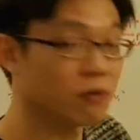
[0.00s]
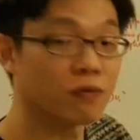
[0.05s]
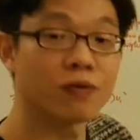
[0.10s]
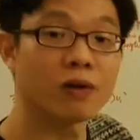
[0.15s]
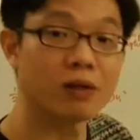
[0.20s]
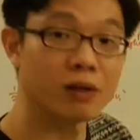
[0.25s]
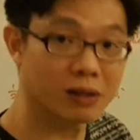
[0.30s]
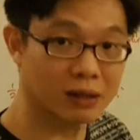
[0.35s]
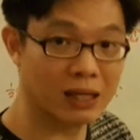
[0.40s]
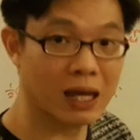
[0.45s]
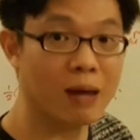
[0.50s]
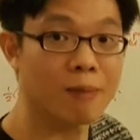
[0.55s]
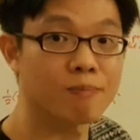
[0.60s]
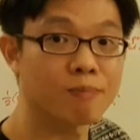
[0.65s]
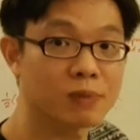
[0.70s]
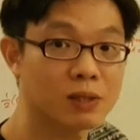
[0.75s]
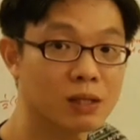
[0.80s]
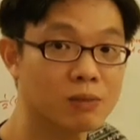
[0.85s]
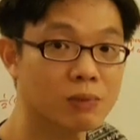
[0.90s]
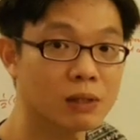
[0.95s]
be very
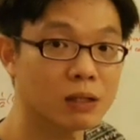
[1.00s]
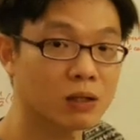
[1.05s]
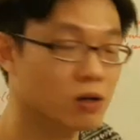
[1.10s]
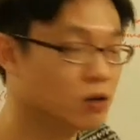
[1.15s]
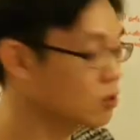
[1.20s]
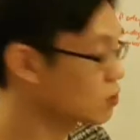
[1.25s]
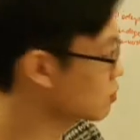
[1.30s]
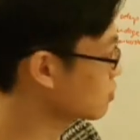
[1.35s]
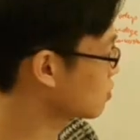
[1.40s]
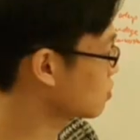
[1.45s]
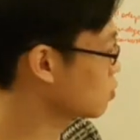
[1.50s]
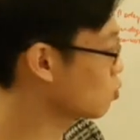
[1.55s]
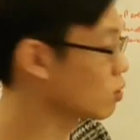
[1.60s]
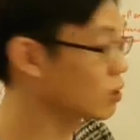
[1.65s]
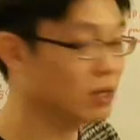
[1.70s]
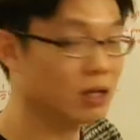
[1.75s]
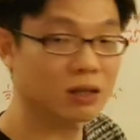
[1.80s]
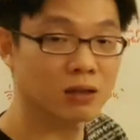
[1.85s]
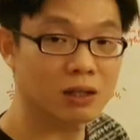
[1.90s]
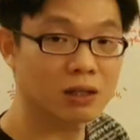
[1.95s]
tempting because you
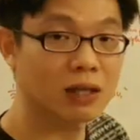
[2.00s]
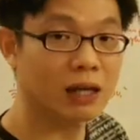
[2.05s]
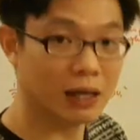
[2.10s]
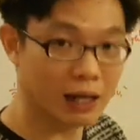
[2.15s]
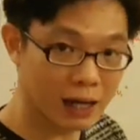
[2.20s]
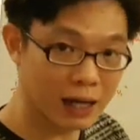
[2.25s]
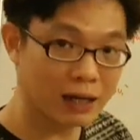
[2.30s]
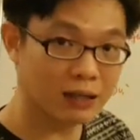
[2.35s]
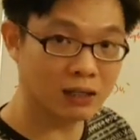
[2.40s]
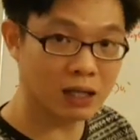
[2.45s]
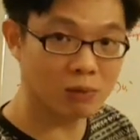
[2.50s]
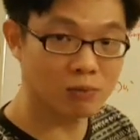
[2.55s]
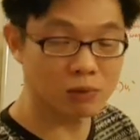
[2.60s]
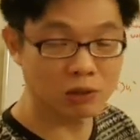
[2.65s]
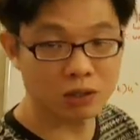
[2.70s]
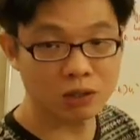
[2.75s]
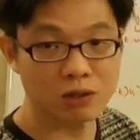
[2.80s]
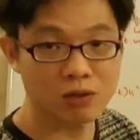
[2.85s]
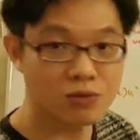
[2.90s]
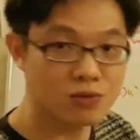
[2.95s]
are getting like high-tech
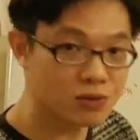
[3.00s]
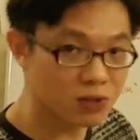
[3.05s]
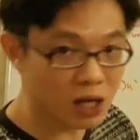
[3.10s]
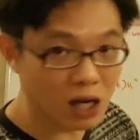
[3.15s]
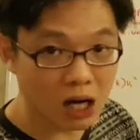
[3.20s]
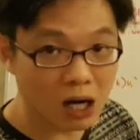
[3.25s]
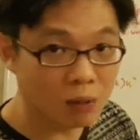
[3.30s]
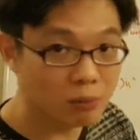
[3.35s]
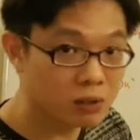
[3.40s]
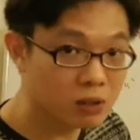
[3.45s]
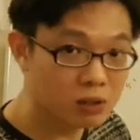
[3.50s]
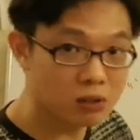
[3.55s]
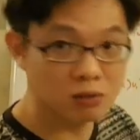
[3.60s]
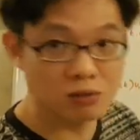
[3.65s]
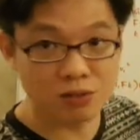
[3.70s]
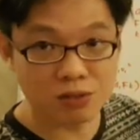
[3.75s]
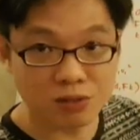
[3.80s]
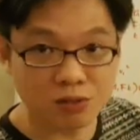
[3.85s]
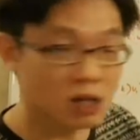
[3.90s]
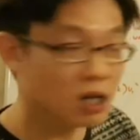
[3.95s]
materials,
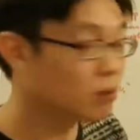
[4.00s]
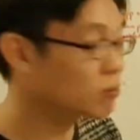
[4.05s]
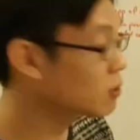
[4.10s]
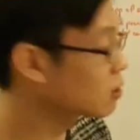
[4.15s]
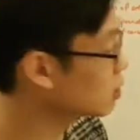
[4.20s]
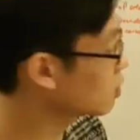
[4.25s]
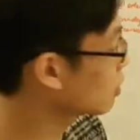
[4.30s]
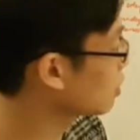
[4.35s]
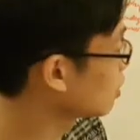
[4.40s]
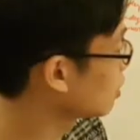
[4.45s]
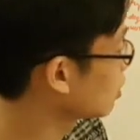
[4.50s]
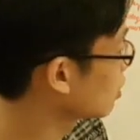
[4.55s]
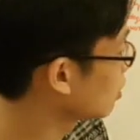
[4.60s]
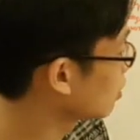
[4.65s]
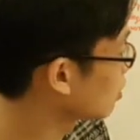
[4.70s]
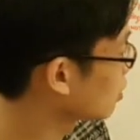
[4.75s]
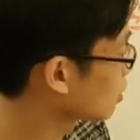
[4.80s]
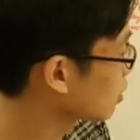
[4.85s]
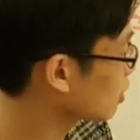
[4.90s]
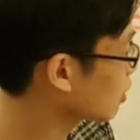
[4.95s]
carbon, ceramic,
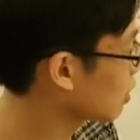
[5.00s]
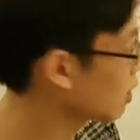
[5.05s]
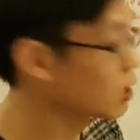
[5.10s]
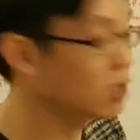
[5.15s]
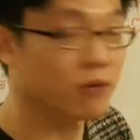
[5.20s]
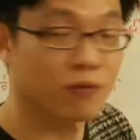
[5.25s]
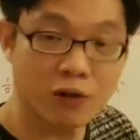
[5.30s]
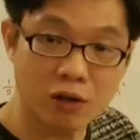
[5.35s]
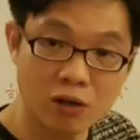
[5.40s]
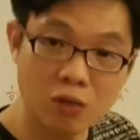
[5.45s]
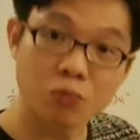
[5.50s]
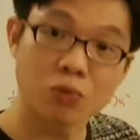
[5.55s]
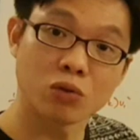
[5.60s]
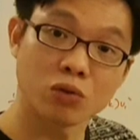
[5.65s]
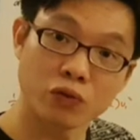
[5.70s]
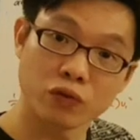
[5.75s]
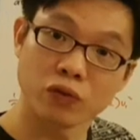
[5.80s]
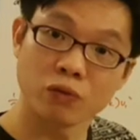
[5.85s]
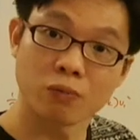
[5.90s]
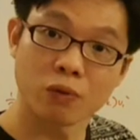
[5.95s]
and a very
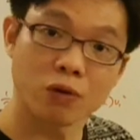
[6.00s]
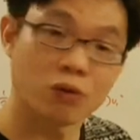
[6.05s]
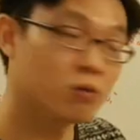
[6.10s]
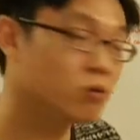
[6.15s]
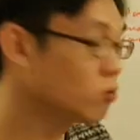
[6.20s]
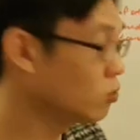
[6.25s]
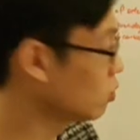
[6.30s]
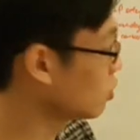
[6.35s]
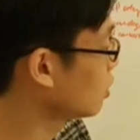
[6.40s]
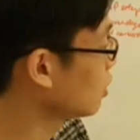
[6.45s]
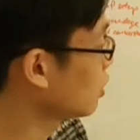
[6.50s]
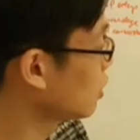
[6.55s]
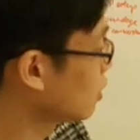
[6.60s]
beautiful bowl,